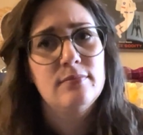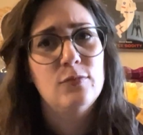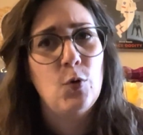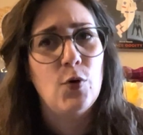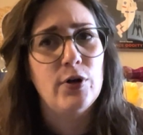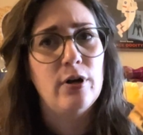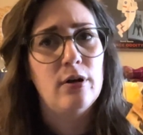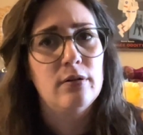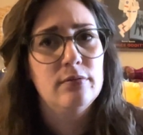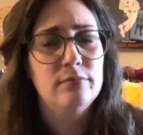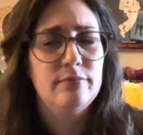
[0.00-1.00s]

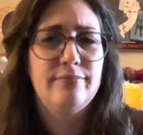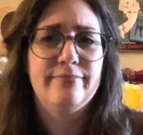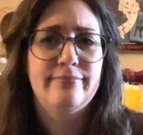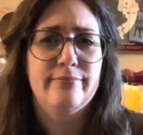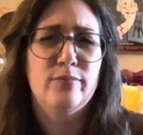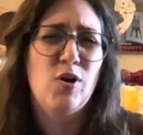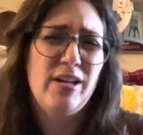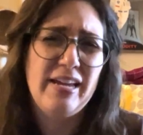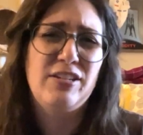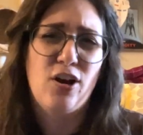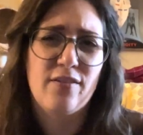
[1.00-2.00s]
horror. More
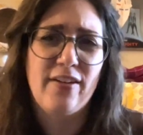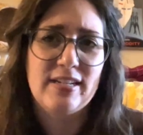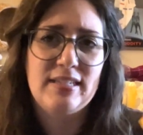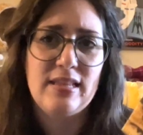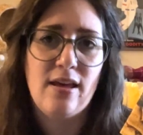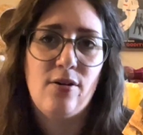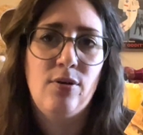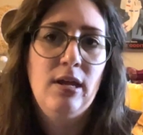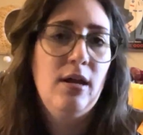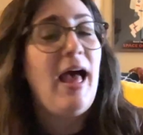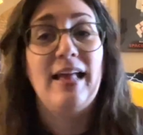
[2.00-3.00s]
like dark fantasy though.
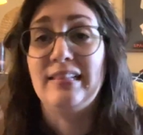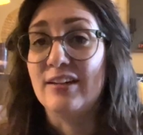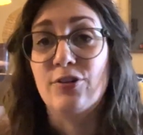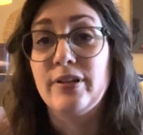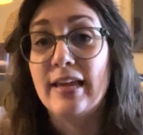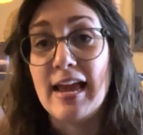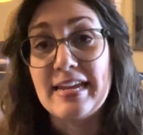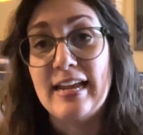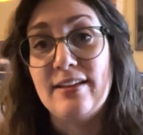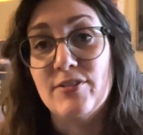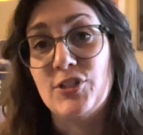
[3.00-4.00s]
I
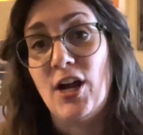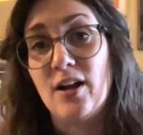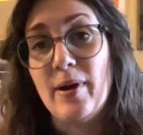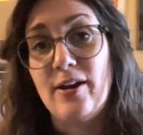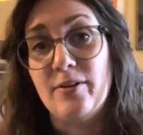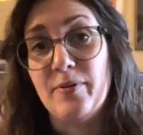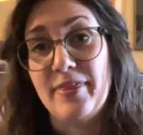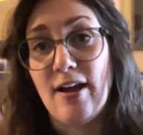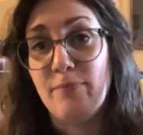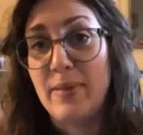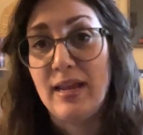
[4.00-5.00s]
can't even talk about it
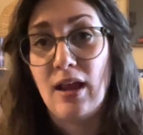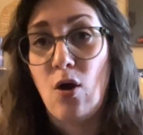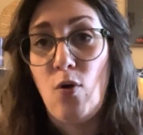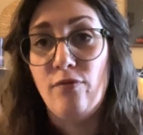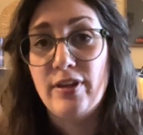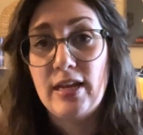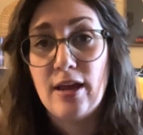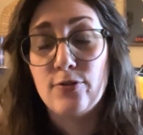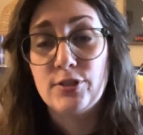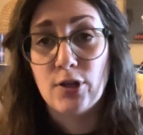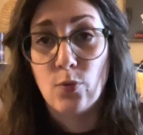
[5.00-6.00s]
without making a whole
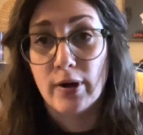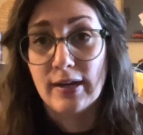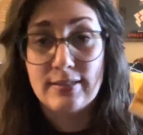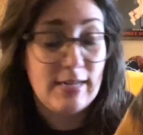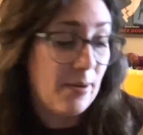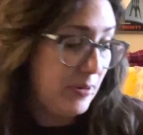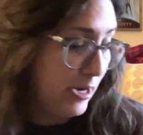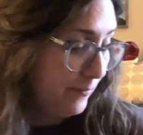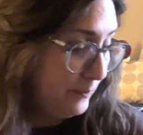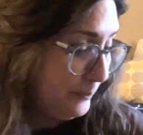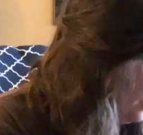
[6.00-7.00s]
video, so we're gonna stop
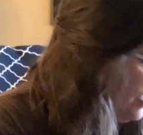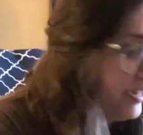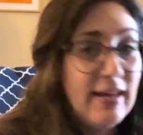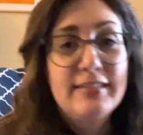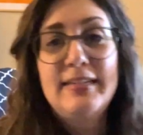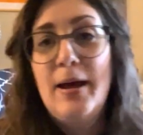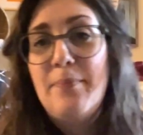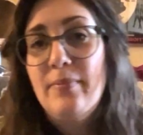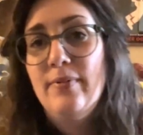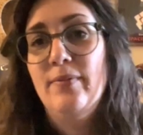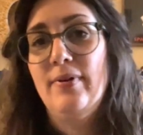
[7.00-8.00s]
here. Next up,
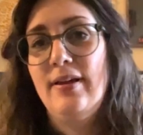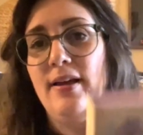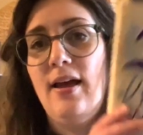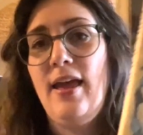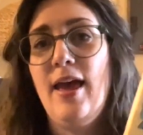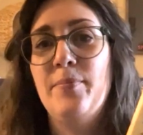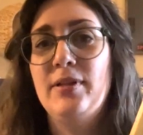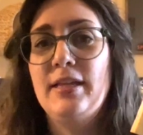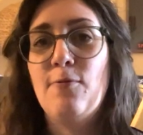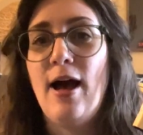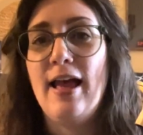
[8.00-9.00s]

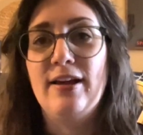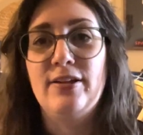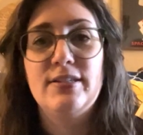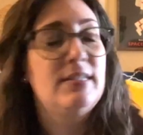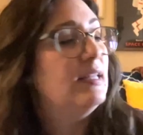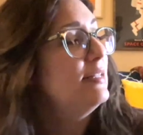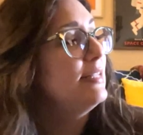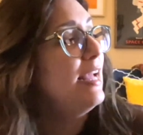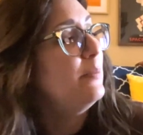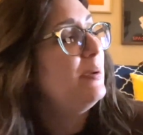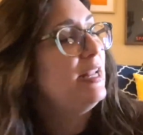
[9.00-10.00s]
Emily Wilde's
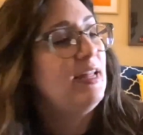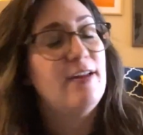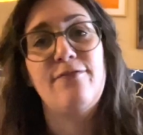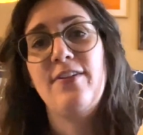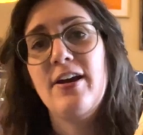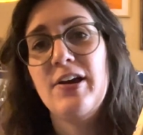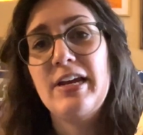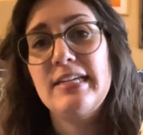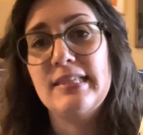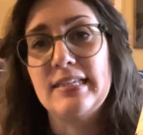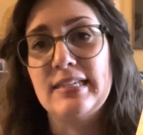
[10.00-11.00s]
Encyclopedia of
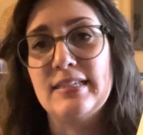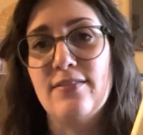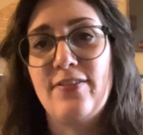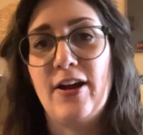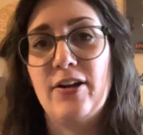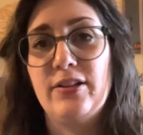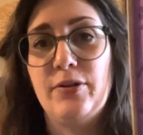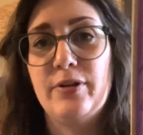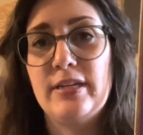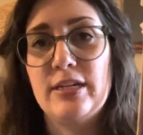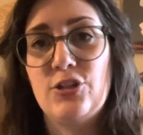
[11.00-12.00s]
Fairies. This is the Fairy Loot
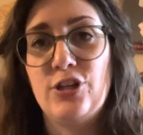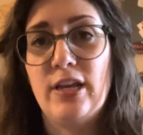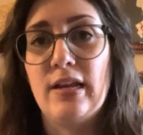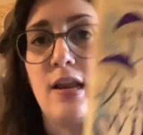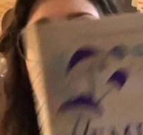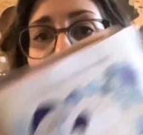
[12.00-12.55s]
edition.